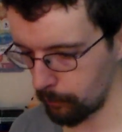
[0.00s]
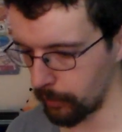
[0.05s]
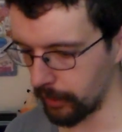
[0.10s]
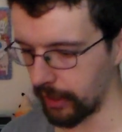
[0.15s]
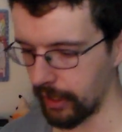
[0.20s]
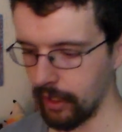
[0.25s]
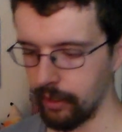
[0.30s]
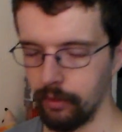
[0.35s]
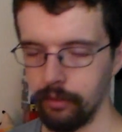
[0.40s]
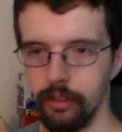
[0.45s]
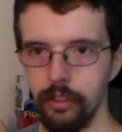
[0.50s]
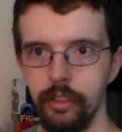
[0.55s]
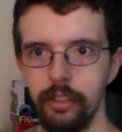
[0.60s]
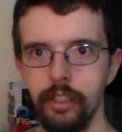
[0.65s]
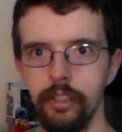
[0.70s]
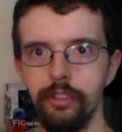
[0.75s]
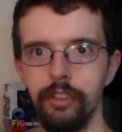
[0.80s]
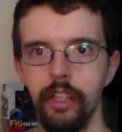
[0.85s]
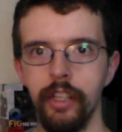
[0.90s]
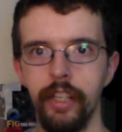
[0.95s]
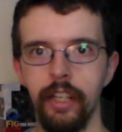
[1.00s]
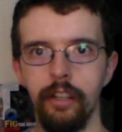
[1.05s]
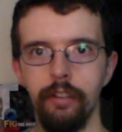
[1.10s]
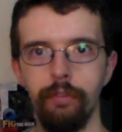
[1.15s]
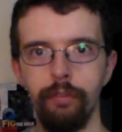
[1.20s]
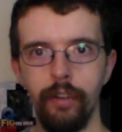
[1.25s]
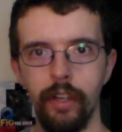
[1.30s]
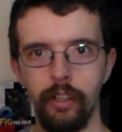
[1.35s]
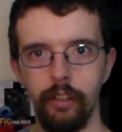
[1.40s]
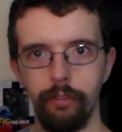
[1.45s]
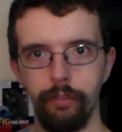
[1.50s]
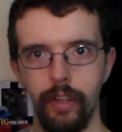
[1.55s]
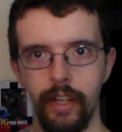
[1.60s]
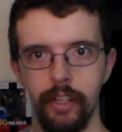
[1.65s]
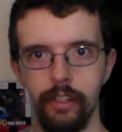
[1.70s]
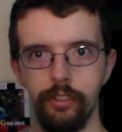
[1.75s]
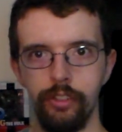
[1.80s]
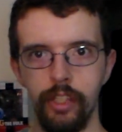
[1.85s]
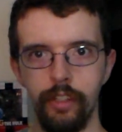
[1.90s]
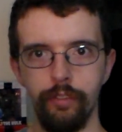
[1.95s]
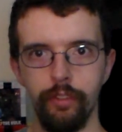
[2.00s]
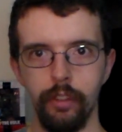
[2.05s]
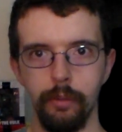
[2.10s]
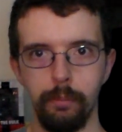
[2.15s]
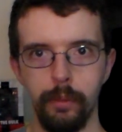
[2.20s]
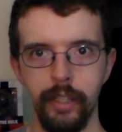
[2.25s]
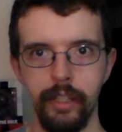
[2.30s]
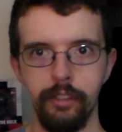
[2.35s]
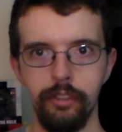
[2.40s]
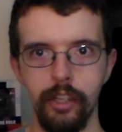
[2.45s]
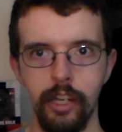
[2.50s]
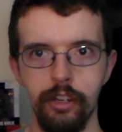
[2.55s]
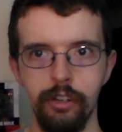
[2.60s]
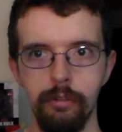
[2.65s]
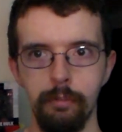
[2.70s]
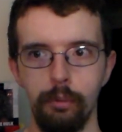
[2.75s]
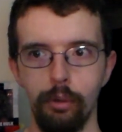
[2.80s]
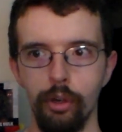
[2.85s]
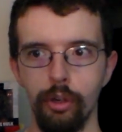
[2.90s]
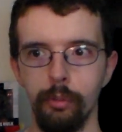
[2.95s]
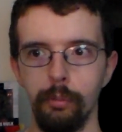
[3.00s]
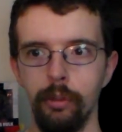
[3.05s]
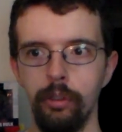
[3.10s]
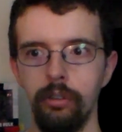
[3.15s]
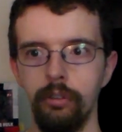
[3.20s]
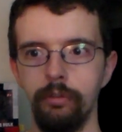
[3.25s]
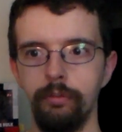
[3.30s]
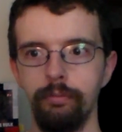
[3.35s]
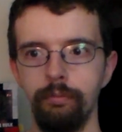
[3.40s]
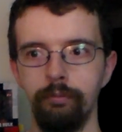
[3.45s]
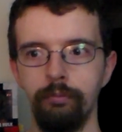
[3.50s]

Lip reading: But again, Dissidia Final Fantasy for the PlayStation Portable,